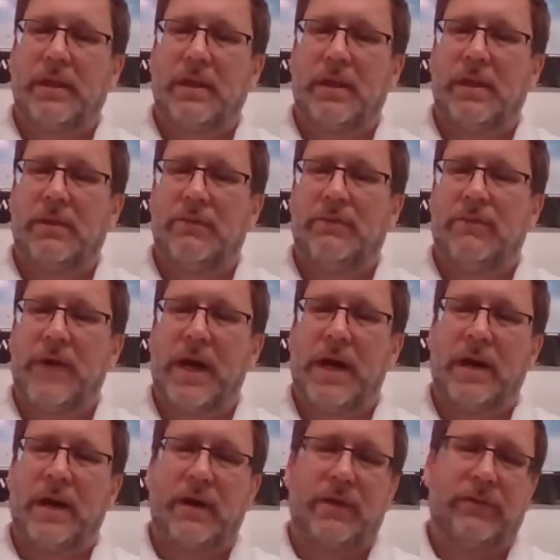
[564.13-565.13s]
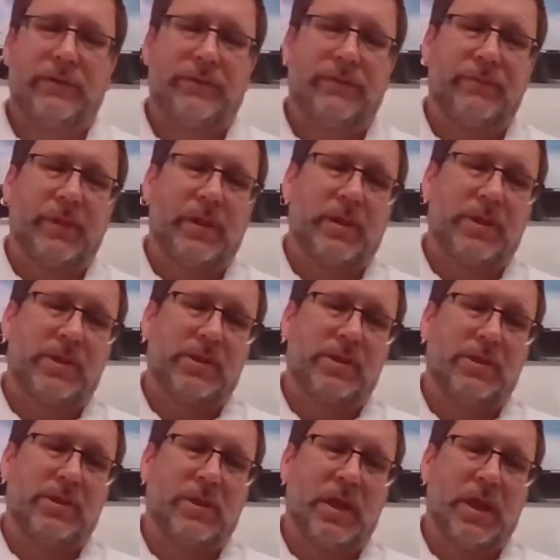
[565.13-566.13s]
involved
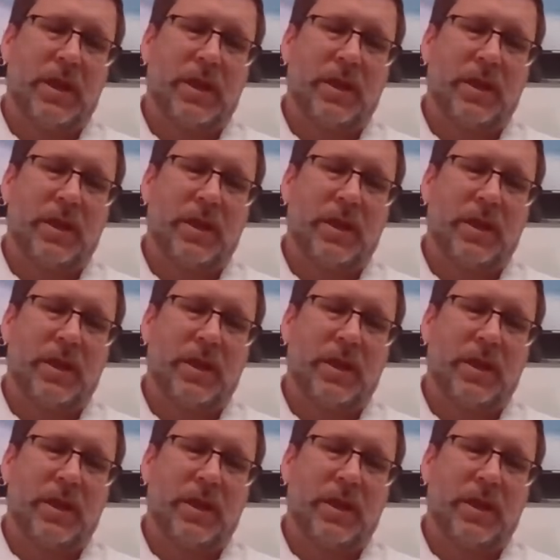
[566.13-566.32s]
because you got to